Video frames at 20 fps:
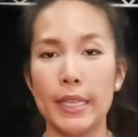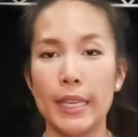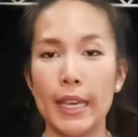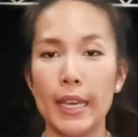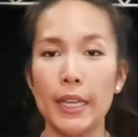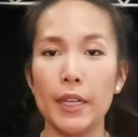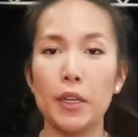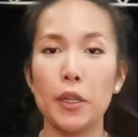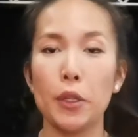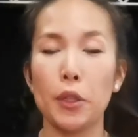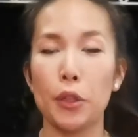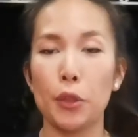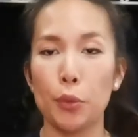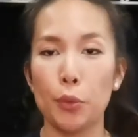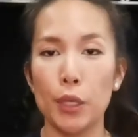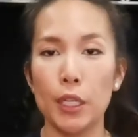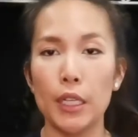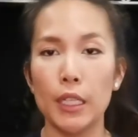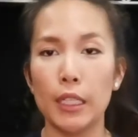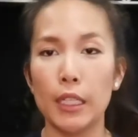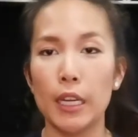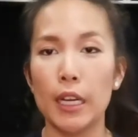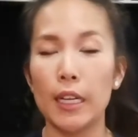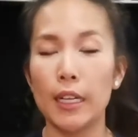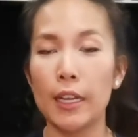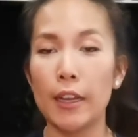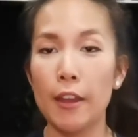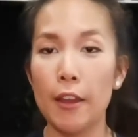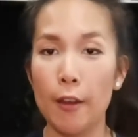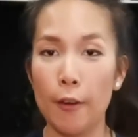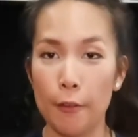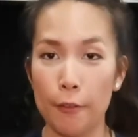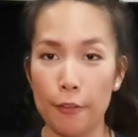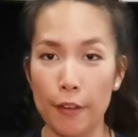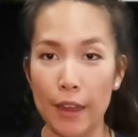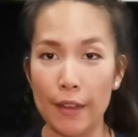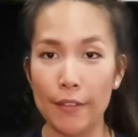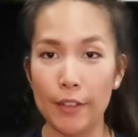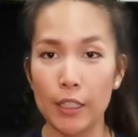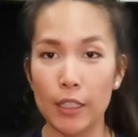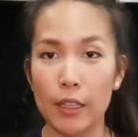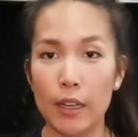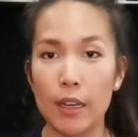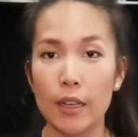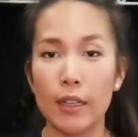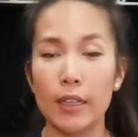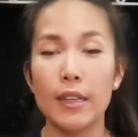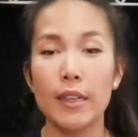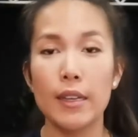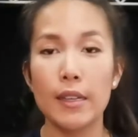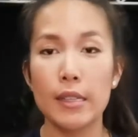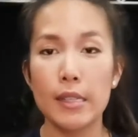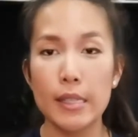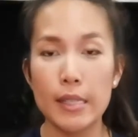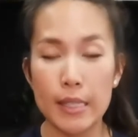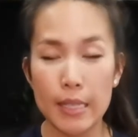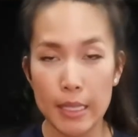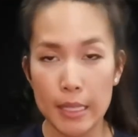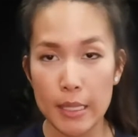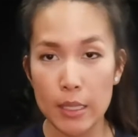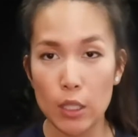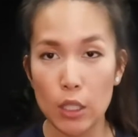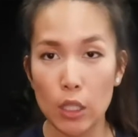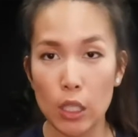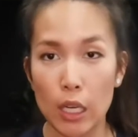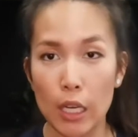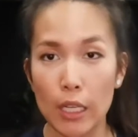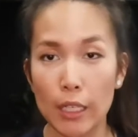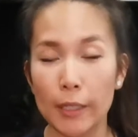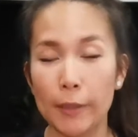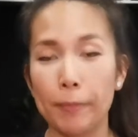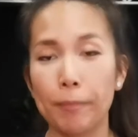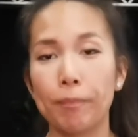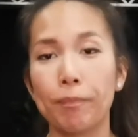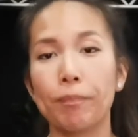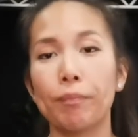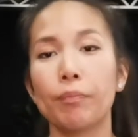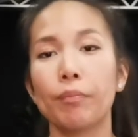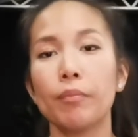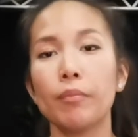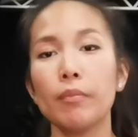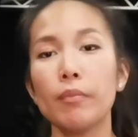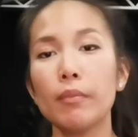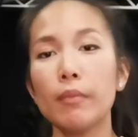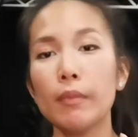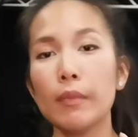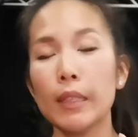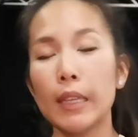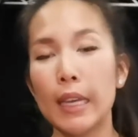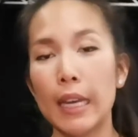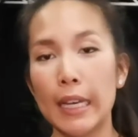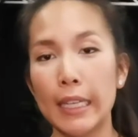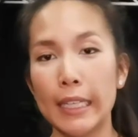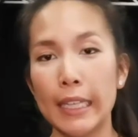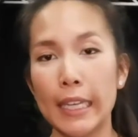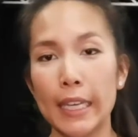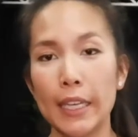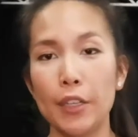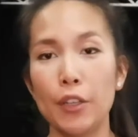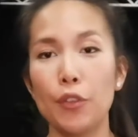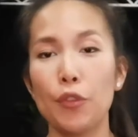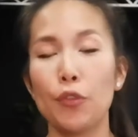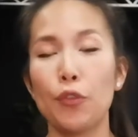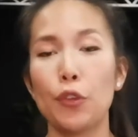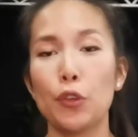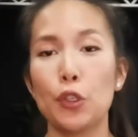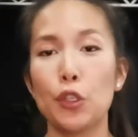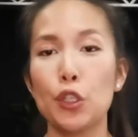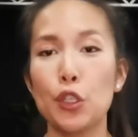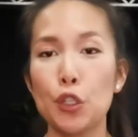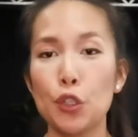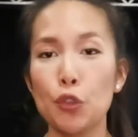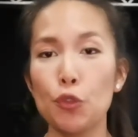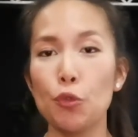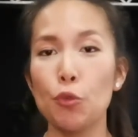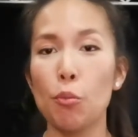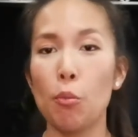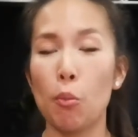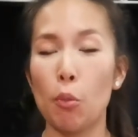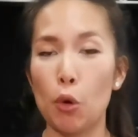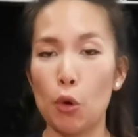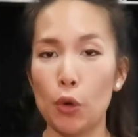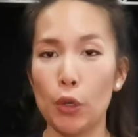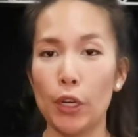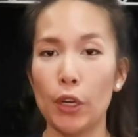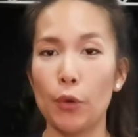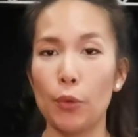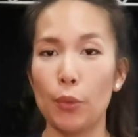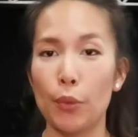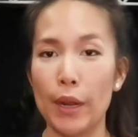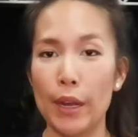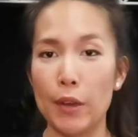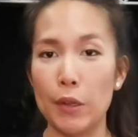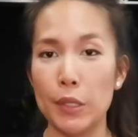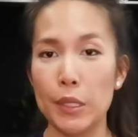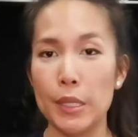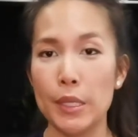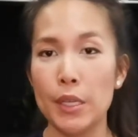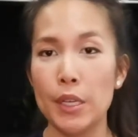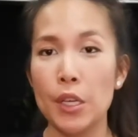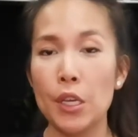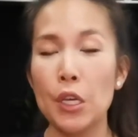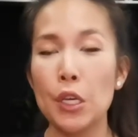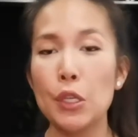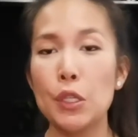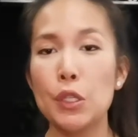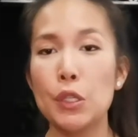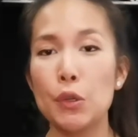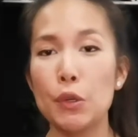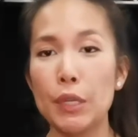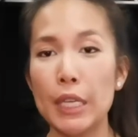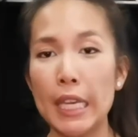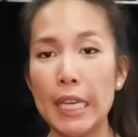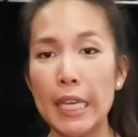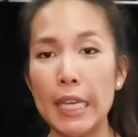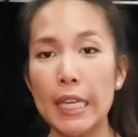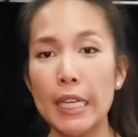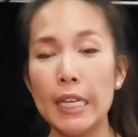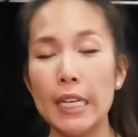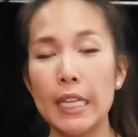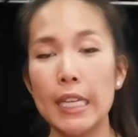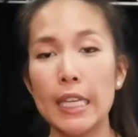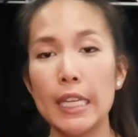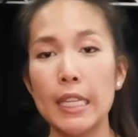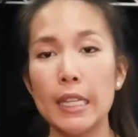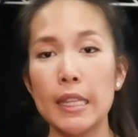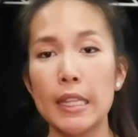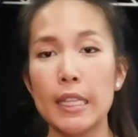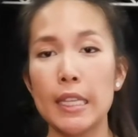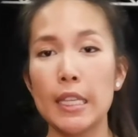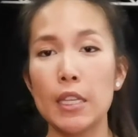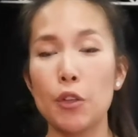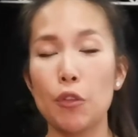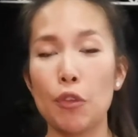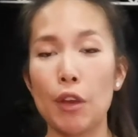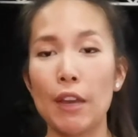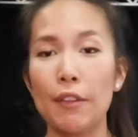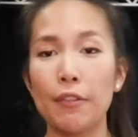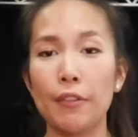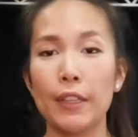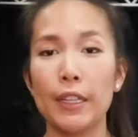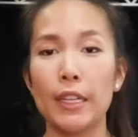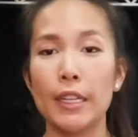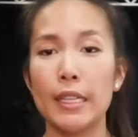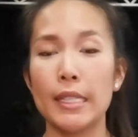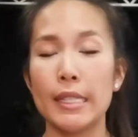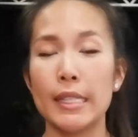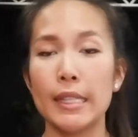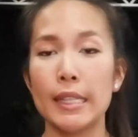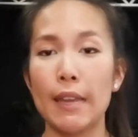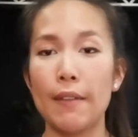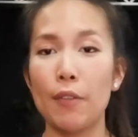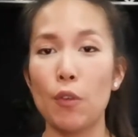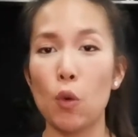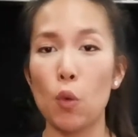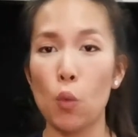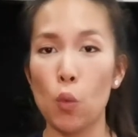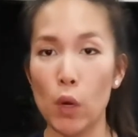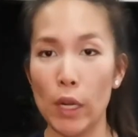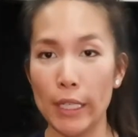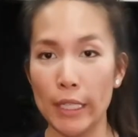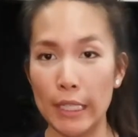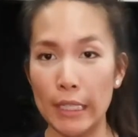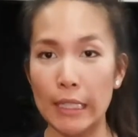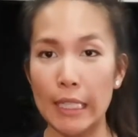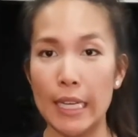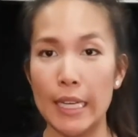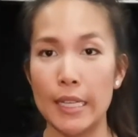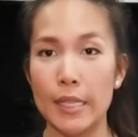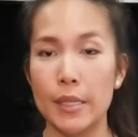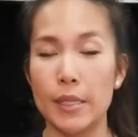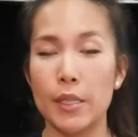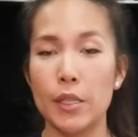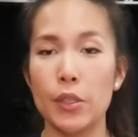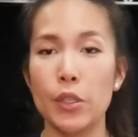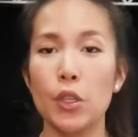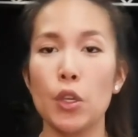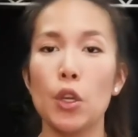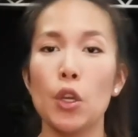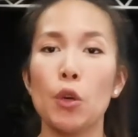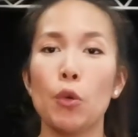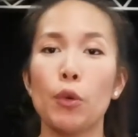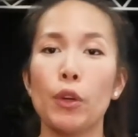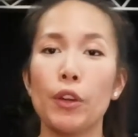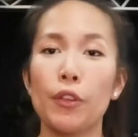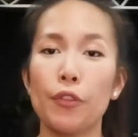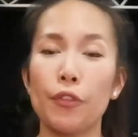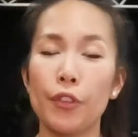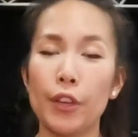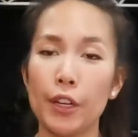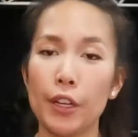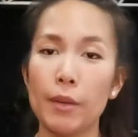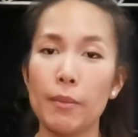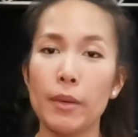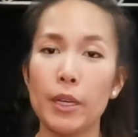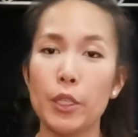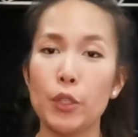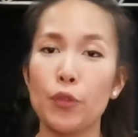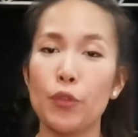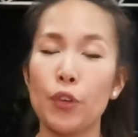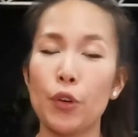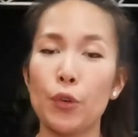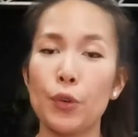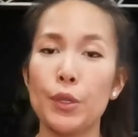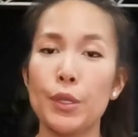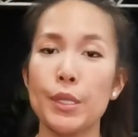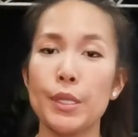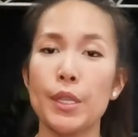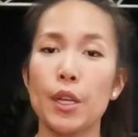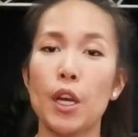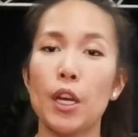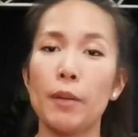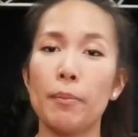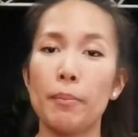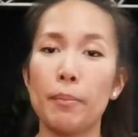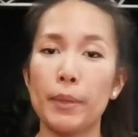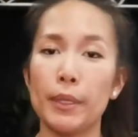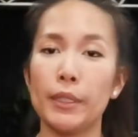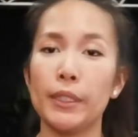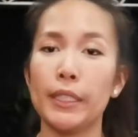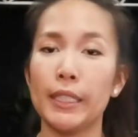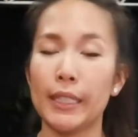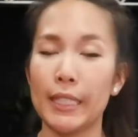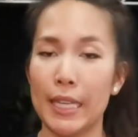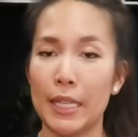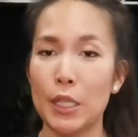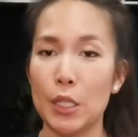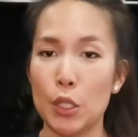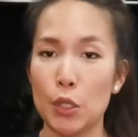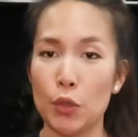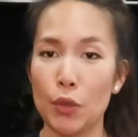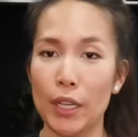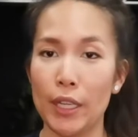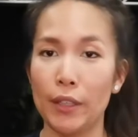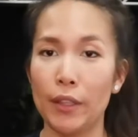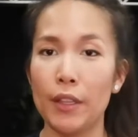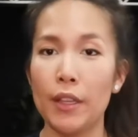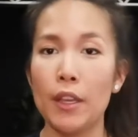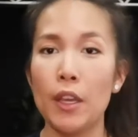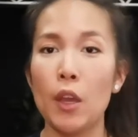again, 3 o'clock, 5 o'clock, 6 o'clock, again for 2 more rounds. So again, in the KRAFTLETICS Level 1 classes, we're very much focused on building that strength.